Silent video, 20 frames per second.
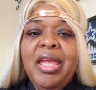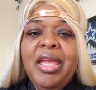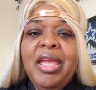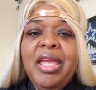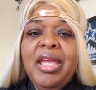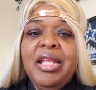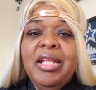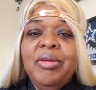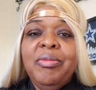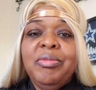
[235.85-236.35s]

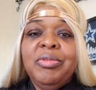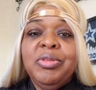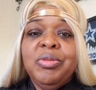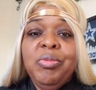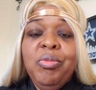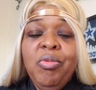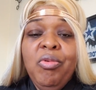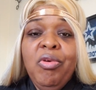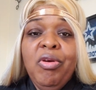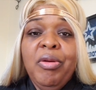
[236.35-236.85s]
And it was
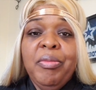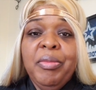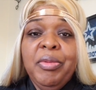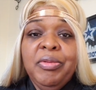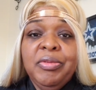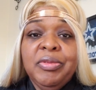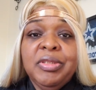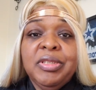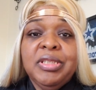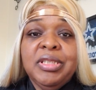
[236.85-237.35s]
warm. It
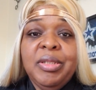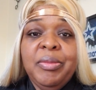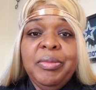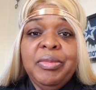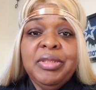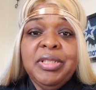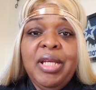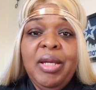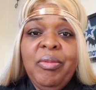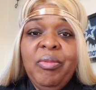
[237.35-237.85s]
was the
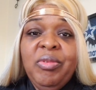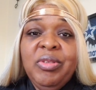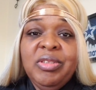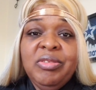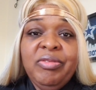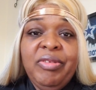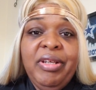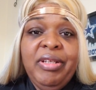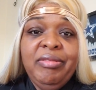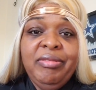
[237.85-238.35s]
summertime. It
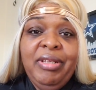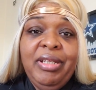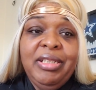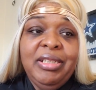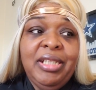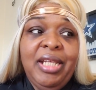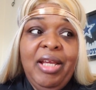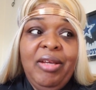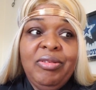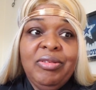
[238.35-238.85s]
wasn't right
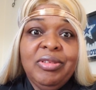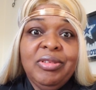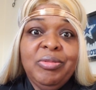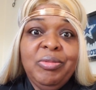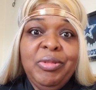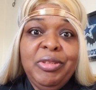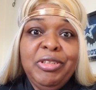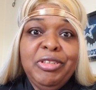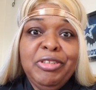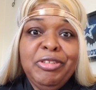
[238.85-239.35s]
like now it's
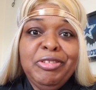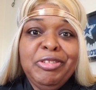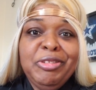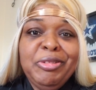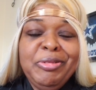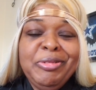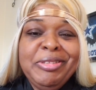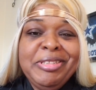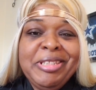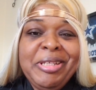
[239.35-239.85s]
winter.
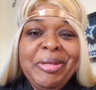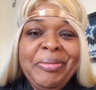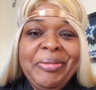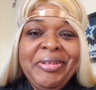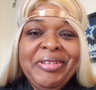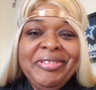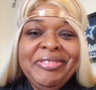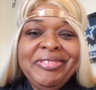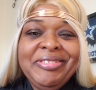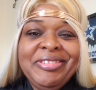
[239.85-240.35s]
So it was
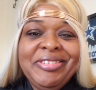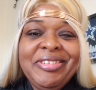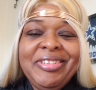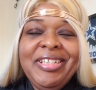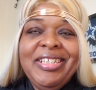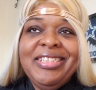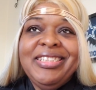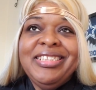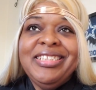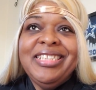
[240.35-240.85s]
summer. So
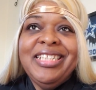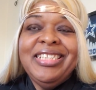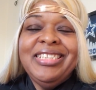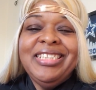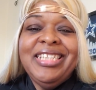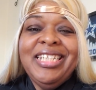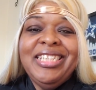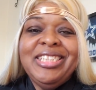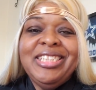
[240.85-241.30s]
let's say